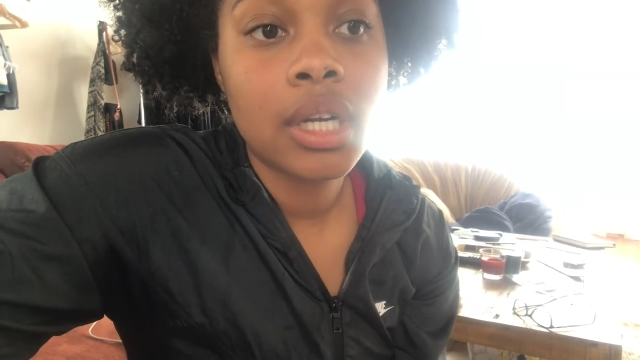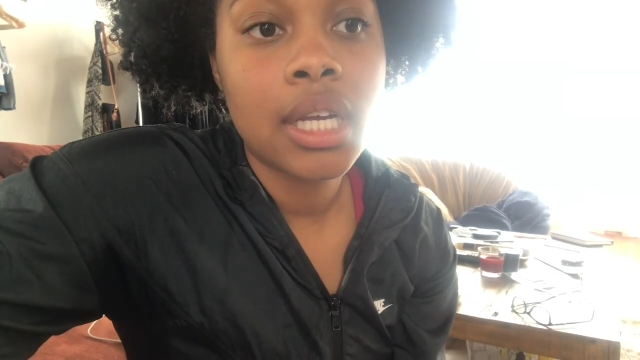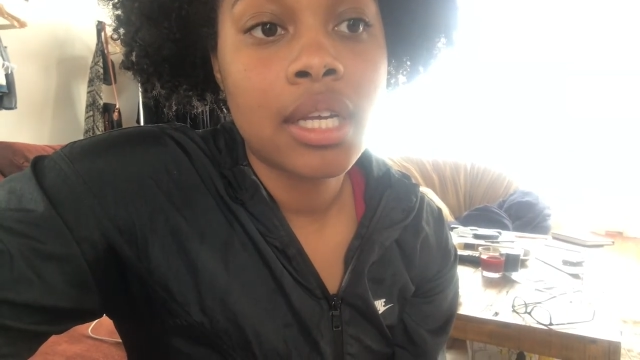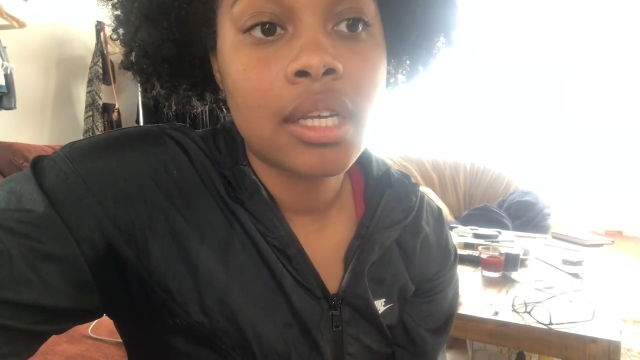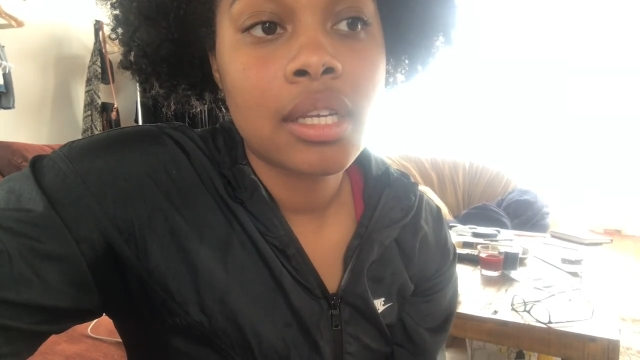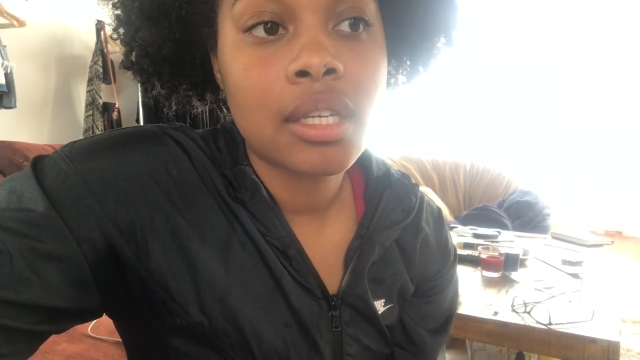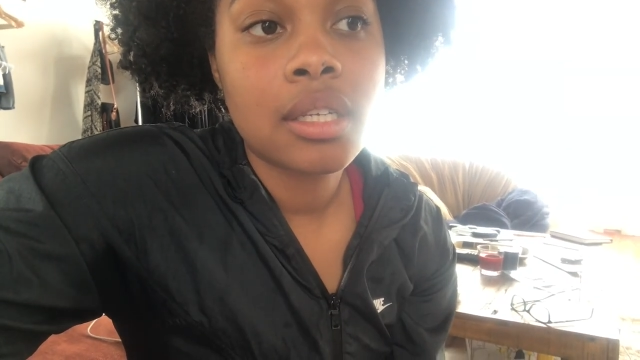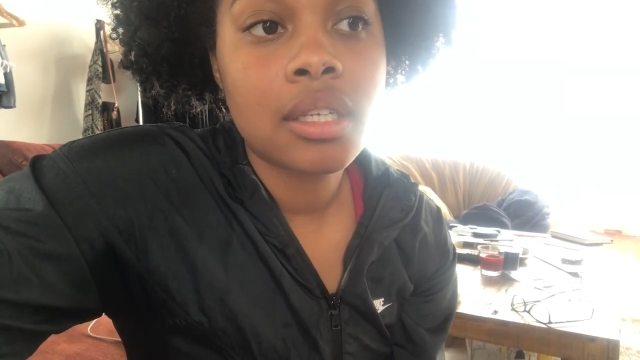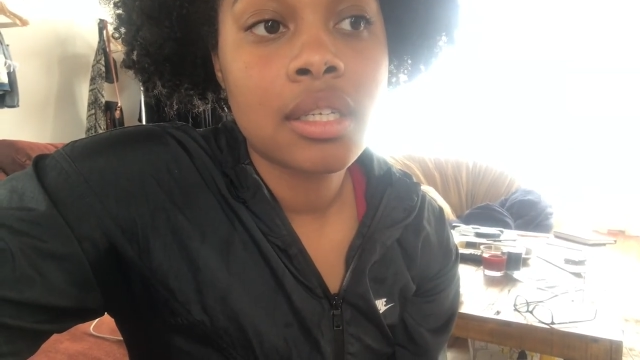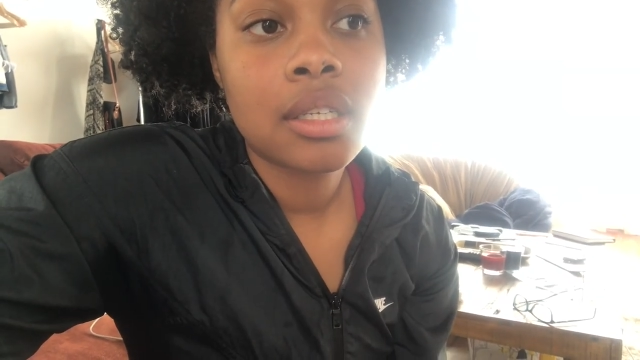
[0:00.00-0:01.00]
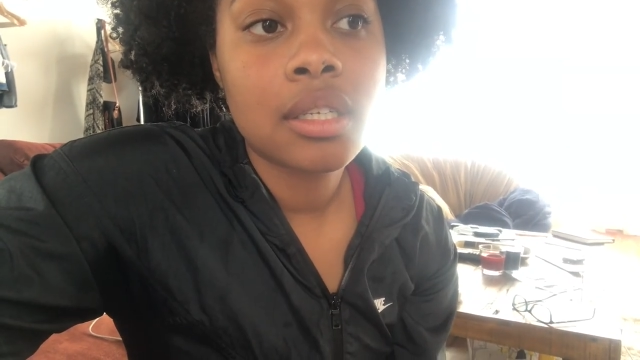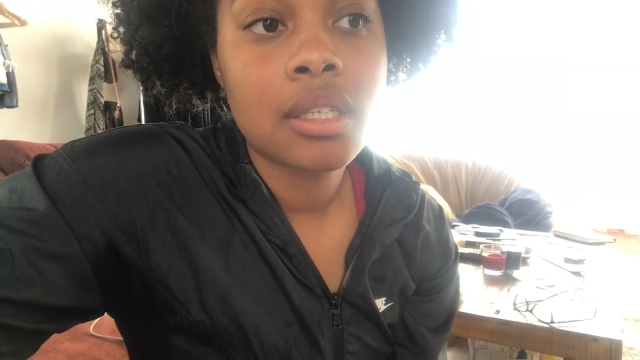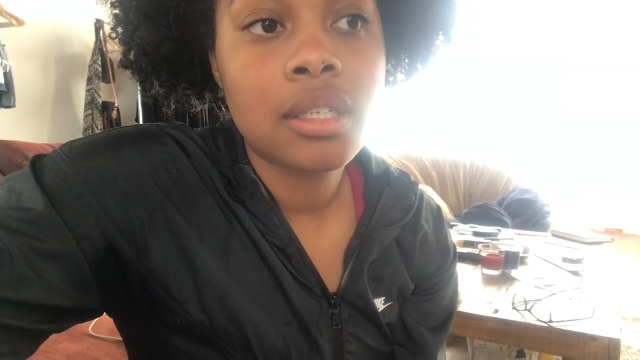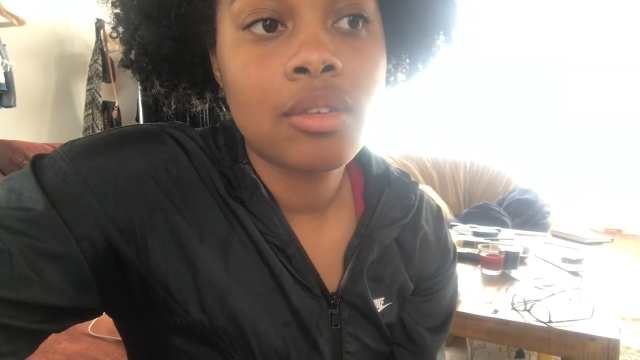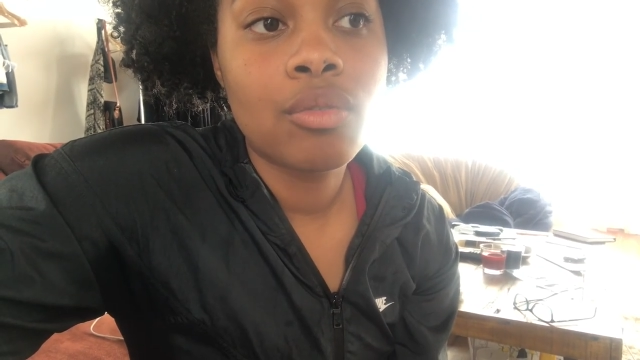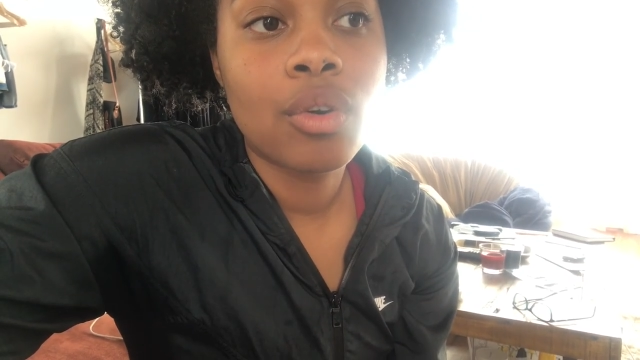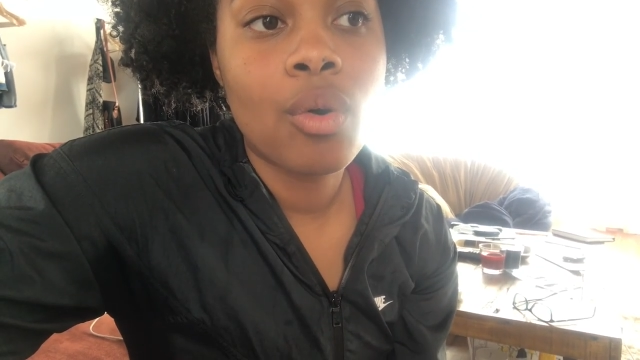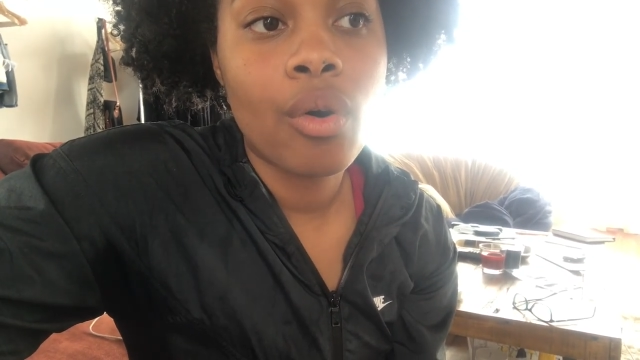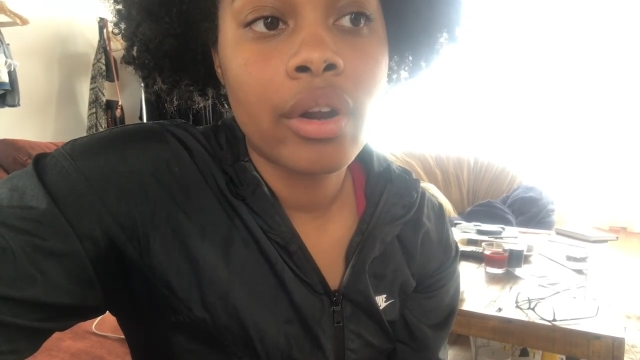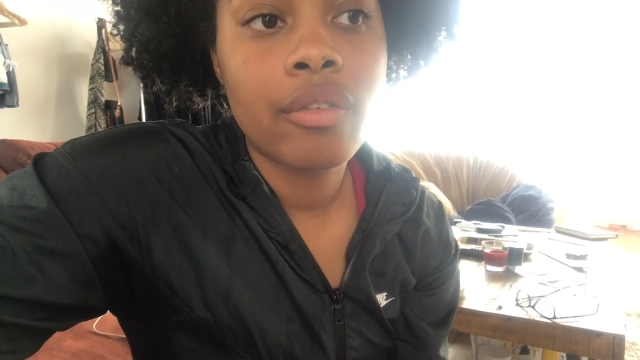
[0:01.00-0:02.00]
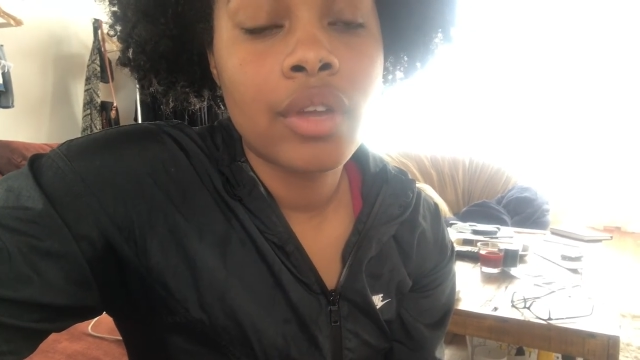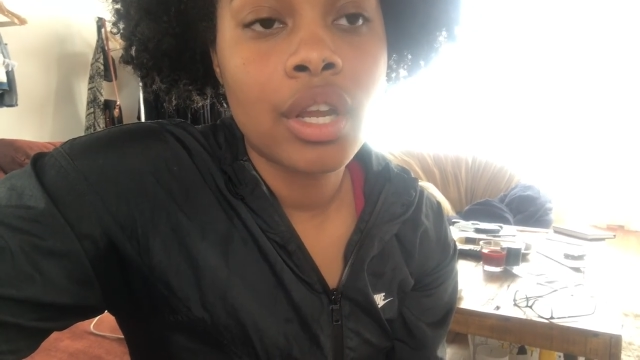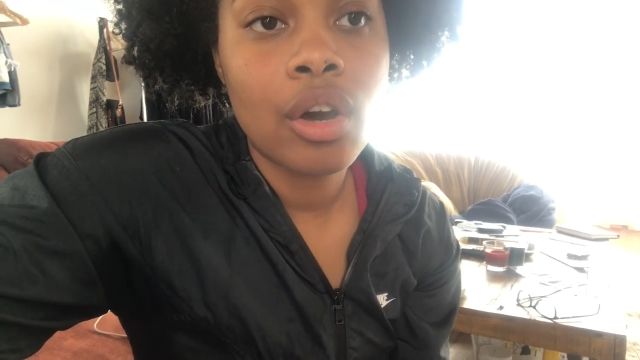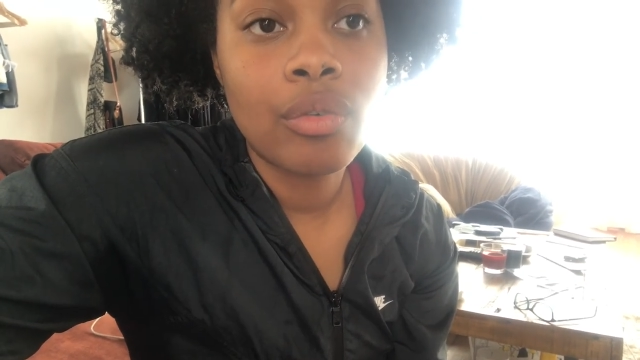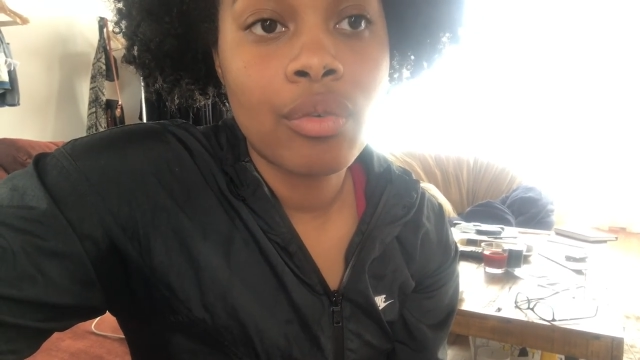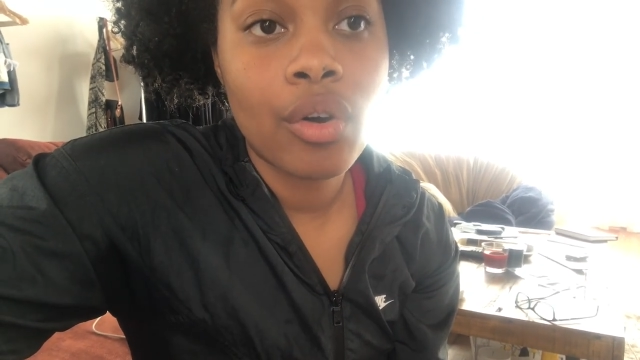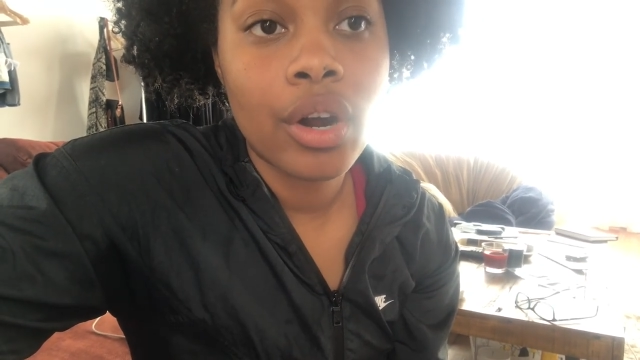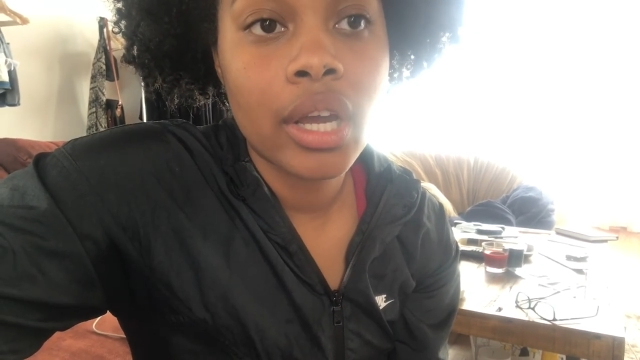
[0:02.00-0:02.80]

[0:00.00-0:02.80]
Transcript: uh, record a video for